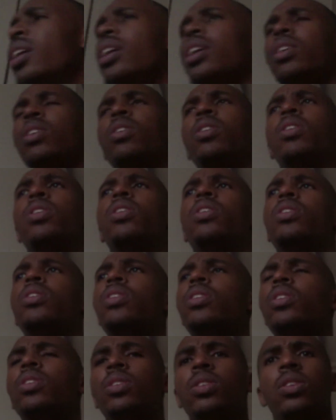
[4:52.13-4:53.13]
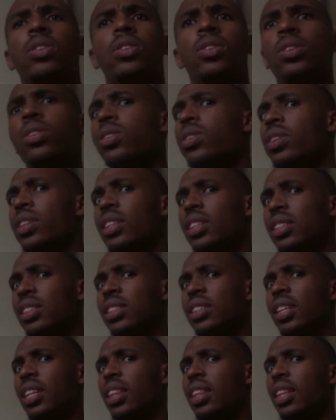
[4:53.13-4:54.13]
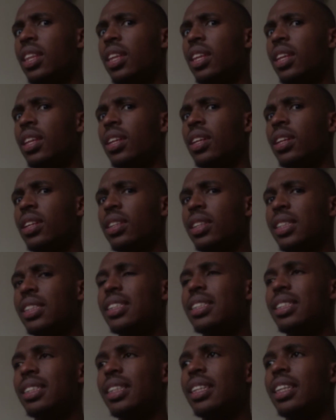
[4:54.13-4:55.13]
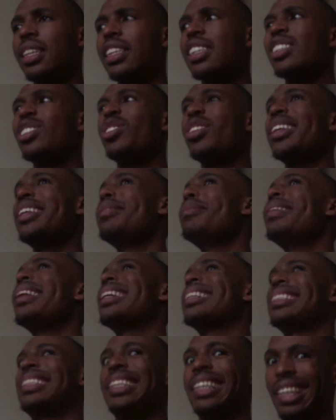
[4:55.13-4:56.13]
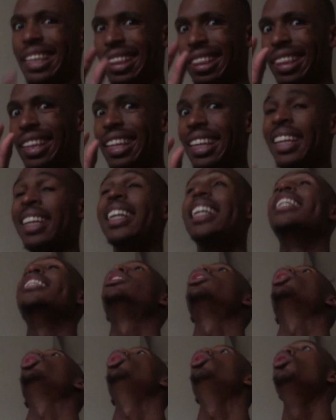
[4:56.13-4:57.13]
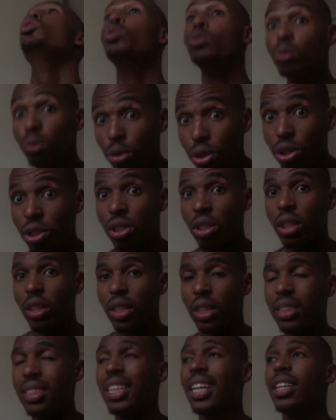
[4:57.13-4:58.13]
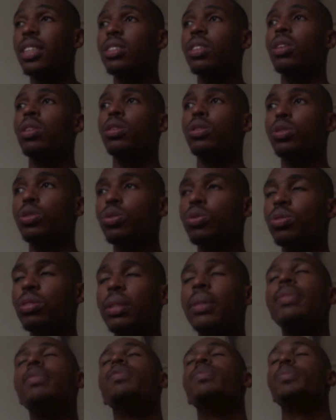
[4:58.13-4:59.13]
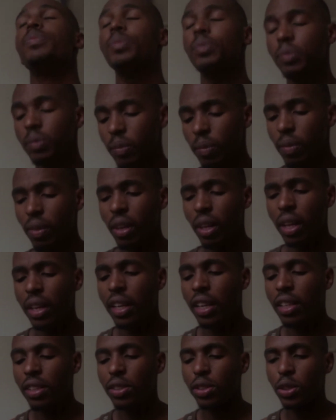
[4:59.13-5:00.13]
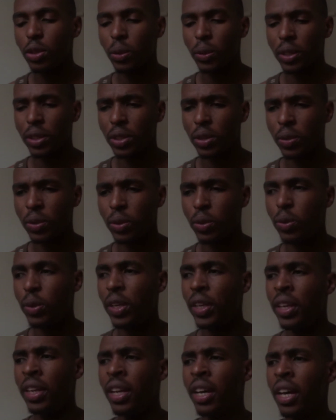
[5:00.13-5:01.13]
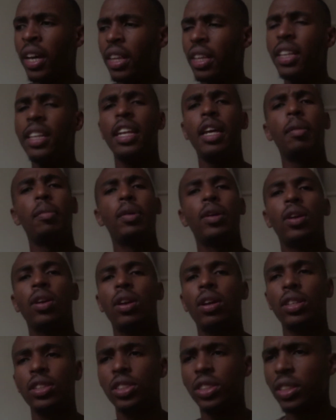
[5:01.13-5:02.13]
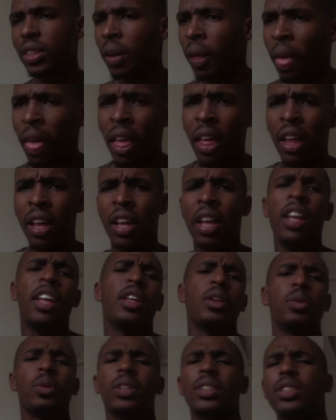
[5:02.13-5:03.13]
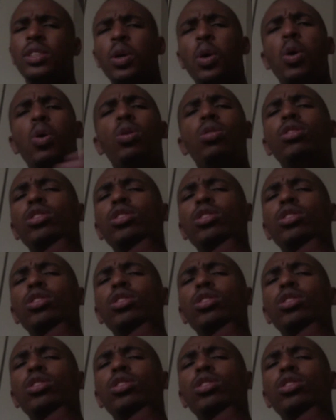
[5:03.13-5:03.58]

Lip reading: No. This is a thing. This is a thing. This is not even actually a thing. It's huge. It's actually huge. Another situation was when, I think it happened last year, it was the whole